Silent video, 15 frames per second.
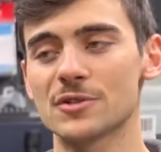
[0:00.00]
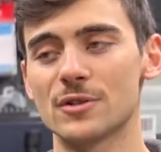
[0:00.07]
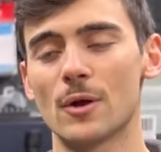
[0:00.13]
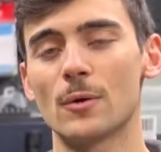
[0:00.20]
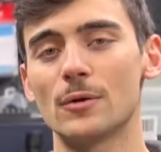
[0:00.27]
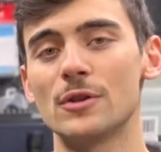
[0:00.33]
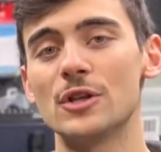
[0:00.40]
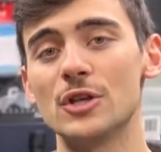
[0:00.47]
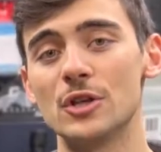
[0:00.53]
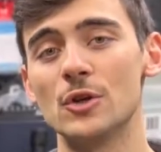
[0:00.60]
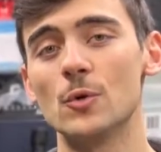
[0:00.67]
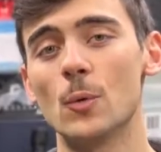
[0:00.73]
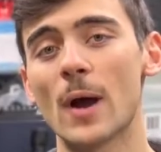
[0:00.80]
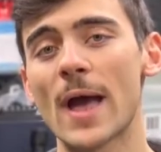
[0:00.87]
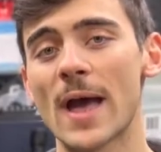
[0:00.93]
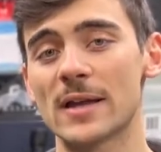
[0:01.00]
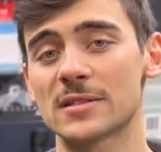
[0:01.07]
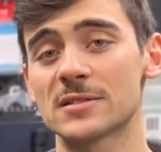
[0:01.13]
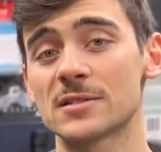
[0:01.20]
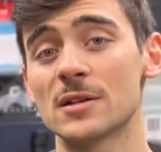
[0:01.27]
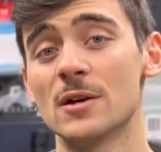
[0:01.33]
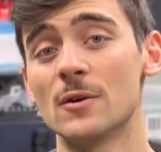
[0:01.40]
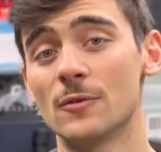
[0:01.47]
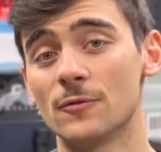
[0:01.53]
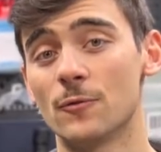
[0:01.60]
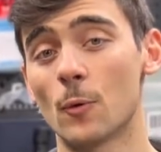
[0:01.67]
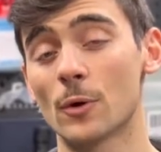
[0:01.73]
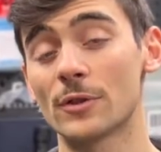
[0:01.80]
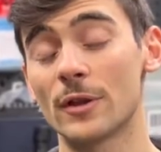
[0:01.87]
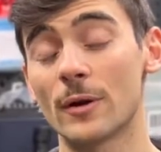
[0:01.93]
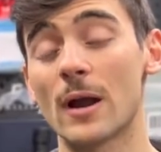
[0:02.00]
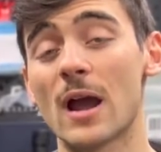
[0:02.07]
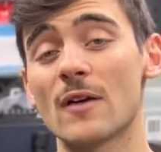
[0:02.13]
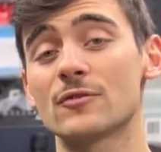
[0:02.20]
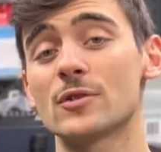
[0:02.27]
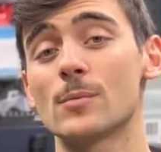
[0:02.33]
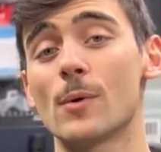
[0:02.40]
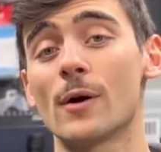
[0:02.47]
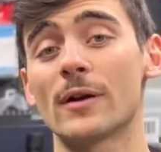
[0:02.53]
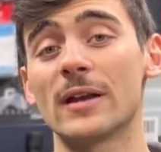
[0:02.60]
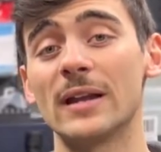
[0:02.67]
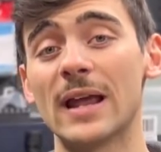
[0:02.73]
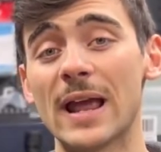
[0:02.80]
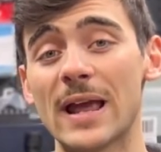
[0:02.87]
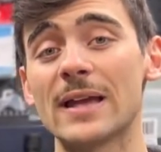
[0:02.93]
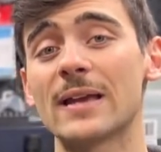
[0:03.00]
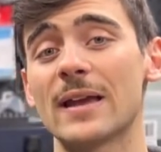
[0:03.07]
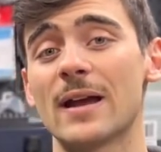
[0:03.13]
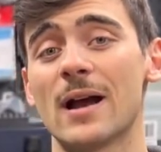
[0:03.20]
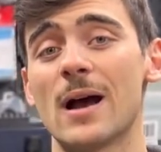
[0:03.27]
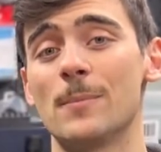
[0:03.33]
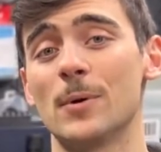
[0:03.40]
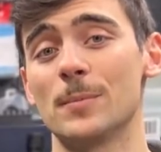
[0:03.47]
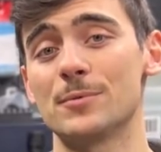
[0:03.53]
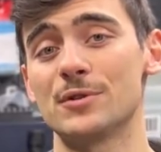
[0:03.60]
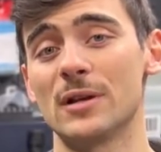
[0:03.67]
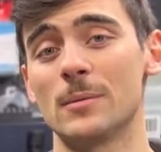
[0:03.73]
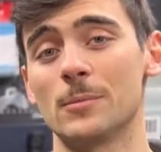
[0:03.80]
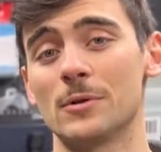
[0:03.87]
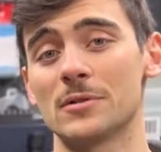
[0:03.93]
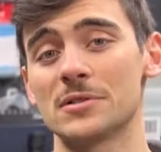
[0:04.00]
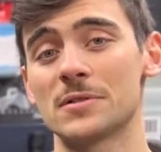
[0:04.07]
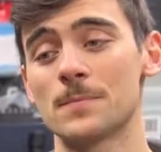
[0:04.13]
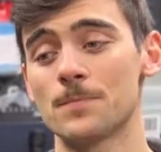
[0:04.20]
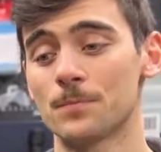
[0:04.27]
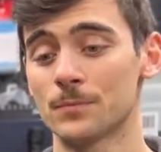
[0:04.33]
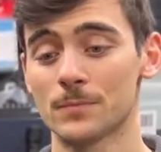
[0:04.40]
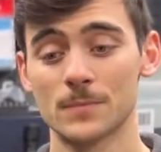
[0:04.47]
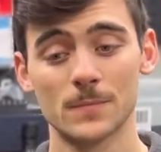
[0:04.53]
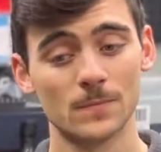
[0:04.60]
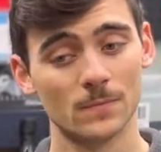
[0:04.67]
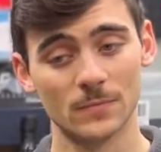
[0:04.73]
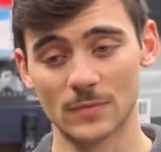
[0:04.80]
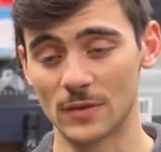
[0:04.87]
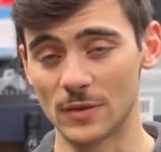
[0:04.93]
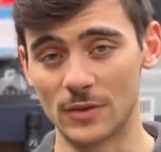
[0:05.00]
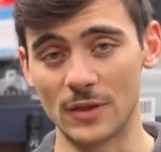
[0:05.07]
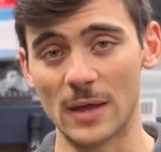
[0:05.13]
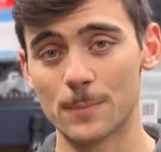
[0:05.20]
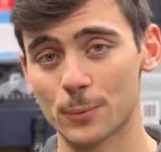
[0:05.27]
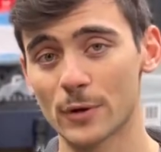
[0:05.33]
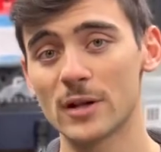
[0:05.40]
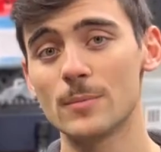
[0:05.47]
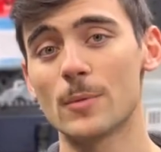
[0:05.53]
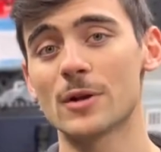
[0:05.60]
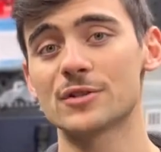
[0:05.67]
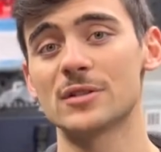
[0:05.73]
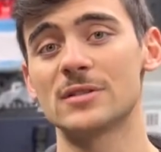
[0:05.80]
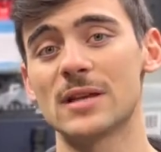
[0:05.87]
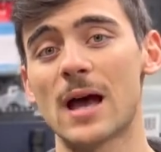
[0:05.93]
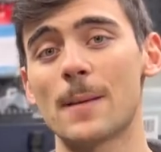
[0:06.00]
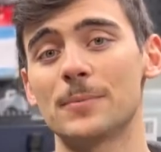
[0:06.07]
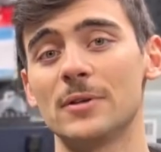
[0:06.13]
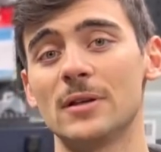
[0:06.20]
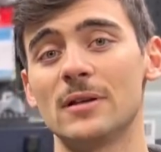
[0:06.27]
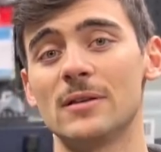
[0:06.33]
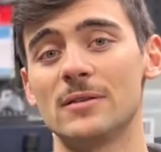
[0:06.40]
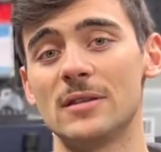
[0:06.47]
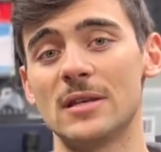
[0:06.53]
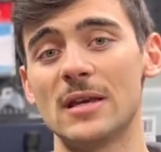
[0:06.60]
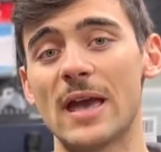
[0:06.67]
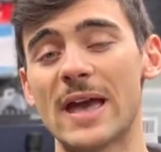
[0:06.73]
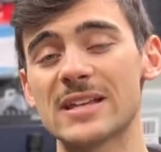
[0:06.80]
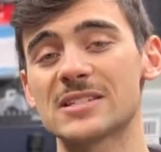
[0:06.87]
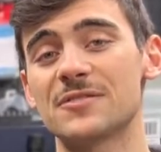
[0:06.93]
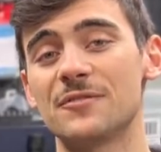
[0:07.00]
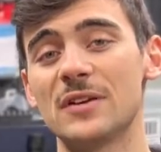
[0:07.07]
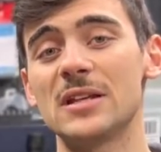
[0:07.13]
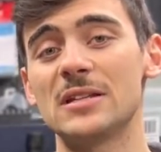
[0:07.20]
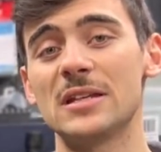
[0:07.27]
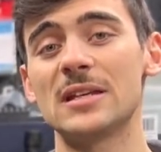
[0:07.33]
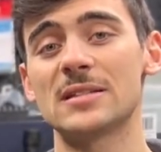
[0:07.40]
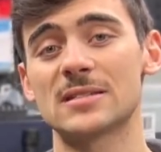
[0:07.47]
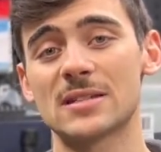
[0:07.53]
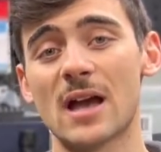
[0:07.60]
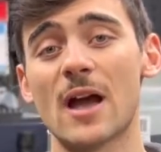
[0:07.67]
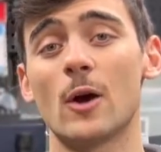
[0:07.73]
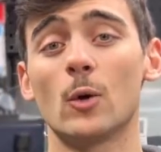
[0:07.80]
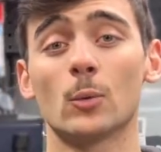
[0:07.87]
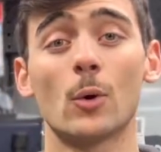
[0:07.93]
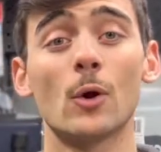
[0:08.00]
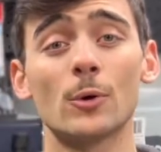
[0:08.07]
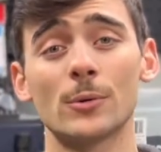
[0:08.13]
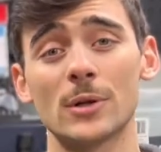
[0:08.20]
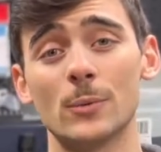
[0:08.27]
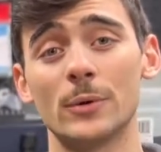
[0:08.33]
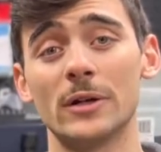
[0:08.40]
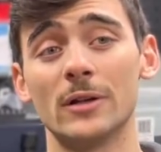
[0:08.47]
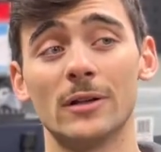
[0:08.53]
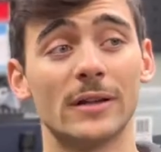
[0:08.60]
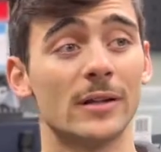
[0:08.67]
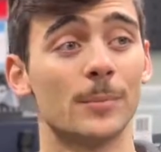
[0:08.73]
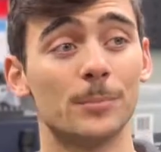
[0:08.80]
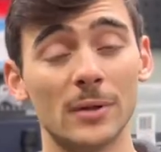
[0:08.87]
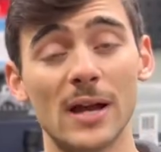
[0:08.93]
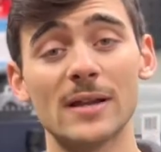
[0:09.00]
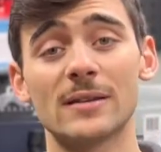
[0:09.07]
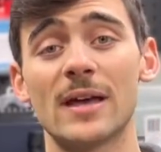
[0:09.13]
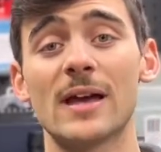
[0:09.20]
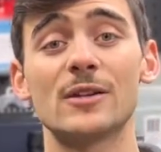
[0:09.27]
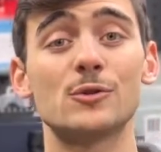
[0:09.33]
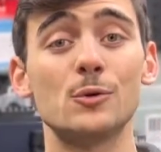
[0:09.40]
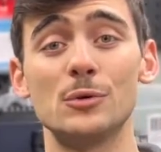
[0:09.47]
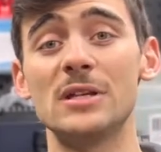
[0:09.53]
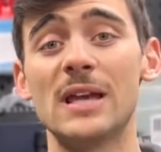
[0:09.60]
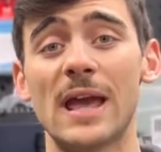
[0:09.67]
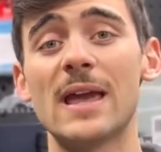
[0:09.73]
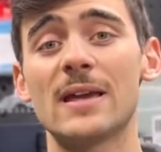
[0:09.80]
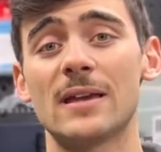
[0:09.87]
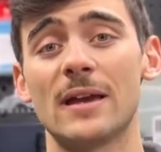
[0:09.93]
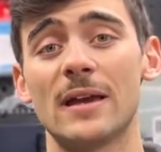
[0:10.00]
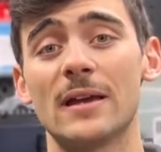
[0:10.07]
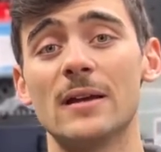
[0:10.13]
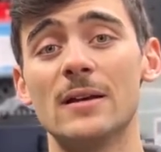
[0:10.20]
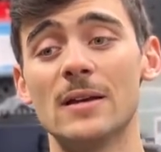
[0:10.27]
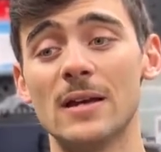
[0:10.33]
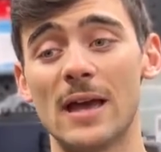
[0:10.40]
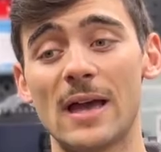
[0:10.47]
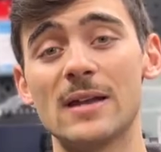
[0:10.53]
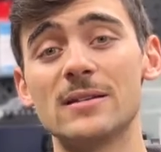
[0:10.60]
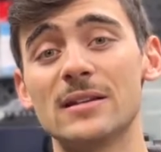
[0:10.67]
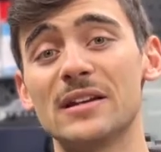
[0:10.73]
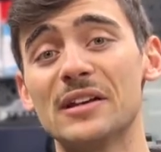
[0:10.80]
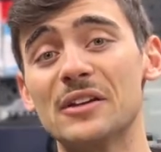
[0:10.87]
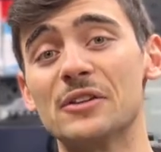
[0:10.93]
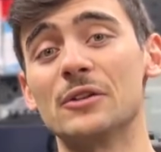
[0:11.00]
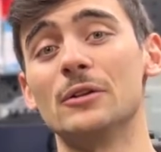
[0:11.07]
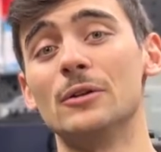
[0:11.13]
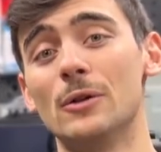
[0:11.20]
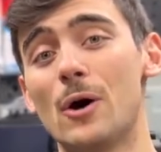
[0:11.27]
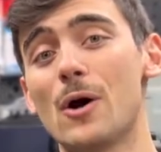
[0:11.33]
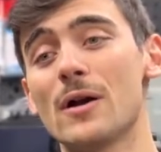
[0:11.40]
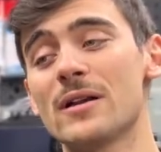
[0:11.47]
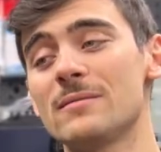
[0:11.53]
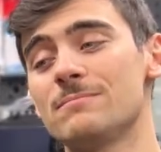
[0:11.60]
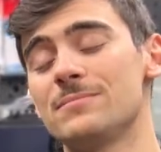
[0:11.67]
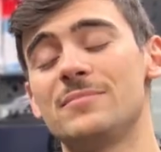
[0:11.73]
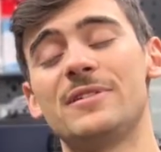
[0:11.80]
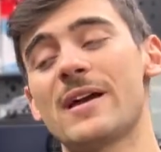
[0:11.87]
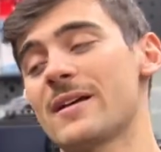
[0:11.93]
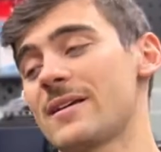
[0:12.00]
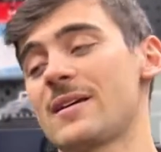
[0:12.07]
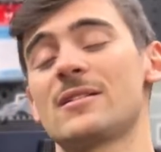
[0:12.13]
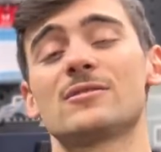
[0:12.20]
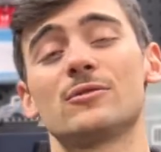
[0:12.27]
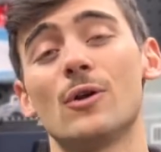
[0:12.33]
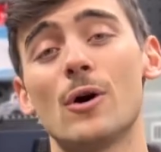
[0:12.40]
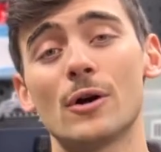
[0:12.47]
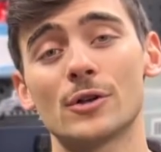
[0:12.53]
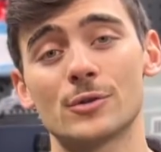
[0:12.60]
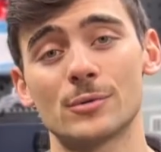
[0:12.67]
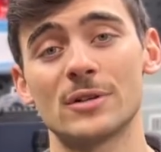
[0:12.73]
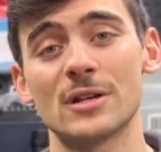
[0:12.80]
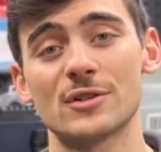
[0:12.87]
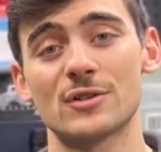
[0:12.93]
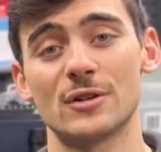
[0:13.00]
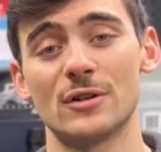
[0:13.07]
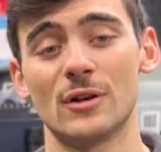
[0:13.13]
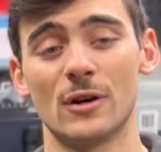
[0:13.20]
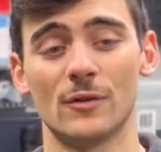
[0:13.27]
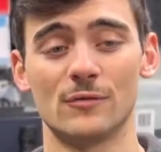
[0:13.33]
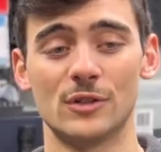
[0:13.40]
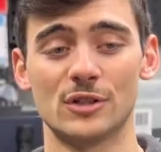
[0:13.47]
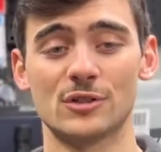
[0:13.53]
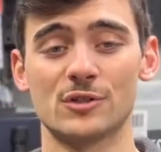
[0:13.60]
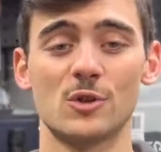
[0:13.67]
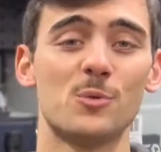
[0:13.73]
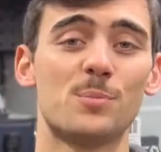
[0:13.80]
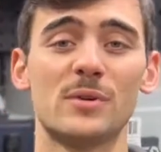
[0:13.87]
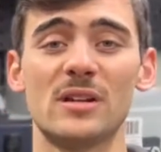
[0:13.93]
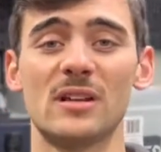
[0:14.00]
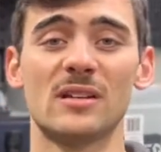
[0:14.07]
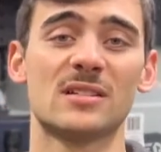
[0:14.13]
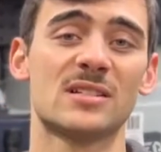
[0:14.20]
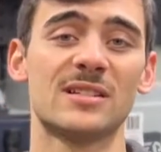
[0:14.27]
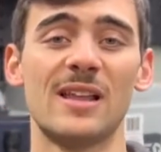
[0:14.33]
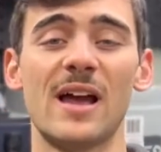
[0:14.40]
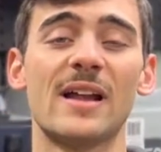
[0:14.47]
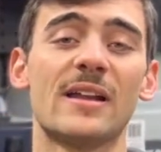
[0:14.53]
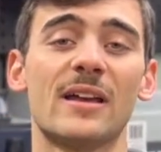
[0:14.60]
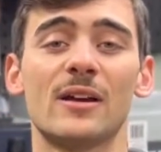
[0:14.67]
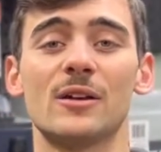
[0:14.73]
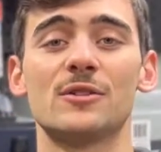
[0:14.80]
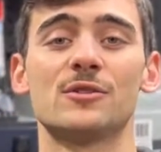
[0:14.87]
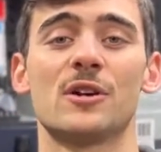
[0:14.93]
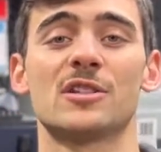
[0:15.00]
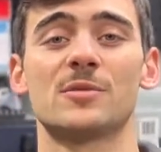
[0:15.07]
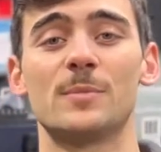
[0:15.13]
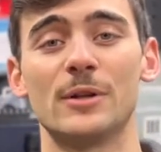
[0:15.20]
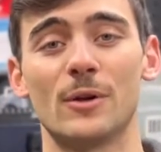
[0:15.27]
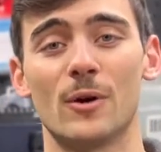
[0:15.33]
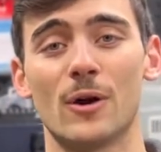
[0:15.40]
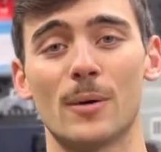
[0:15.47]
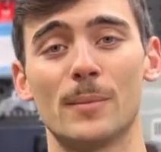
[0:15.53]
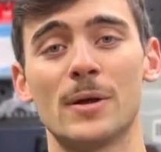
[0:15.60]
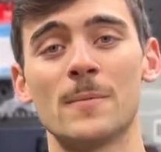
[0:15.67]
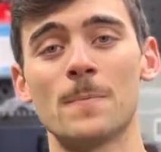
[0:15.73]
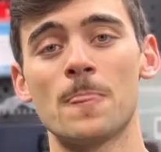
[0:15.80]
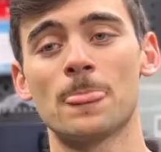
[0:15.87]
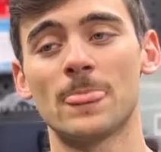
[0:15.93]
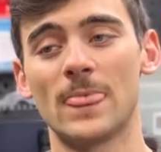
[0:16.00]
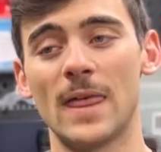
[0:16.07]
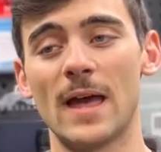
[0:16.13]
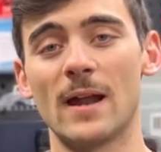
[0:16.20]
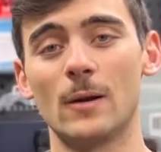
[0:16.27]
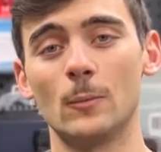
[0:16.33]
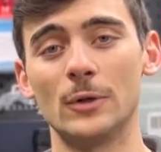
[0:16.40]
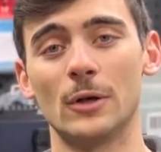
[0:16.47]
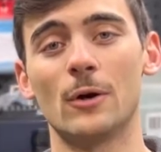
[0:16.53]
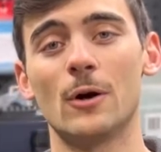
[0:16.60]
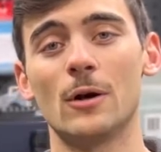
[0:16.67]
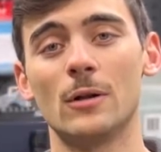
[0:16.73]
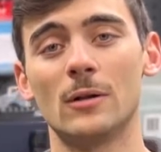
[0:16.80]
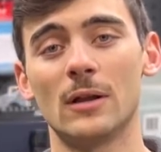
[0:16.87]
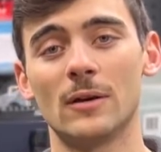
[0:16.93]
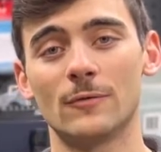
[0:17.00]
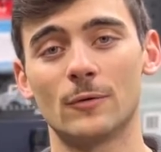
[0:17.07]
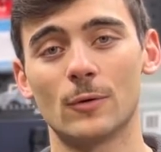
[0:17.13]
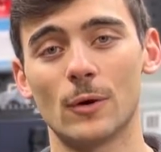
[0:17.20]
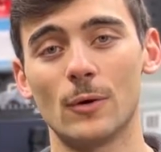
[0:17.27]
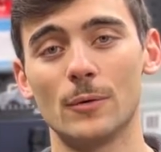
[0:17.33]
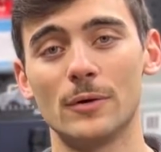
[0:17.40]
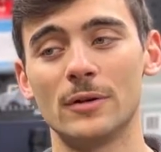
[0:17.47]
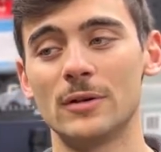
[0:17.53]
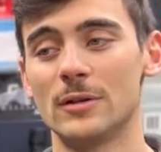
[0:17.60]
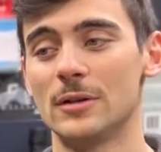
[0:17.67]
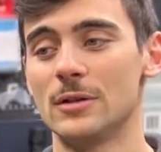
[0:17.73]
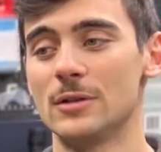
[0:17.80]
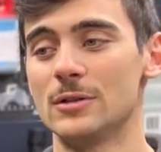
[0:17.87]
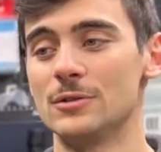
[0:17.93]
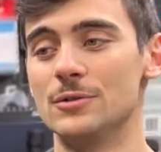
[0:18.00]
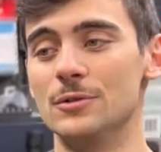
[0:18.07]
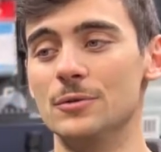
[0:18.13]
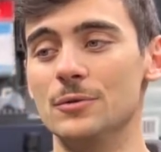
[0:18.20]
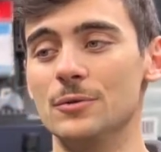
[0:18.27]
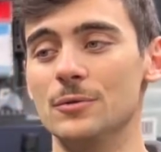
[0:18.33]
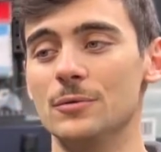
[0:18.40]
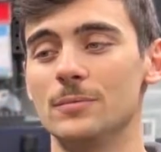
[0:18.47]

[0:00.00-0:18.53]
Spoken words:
known in the US for their aftermarket AK hop-up chambers. They pretty much adopted the SVD style rotary wheel and applied that to the AK, ending the decades-long tradition of the stupid sliding adjustment arm that we all have grown to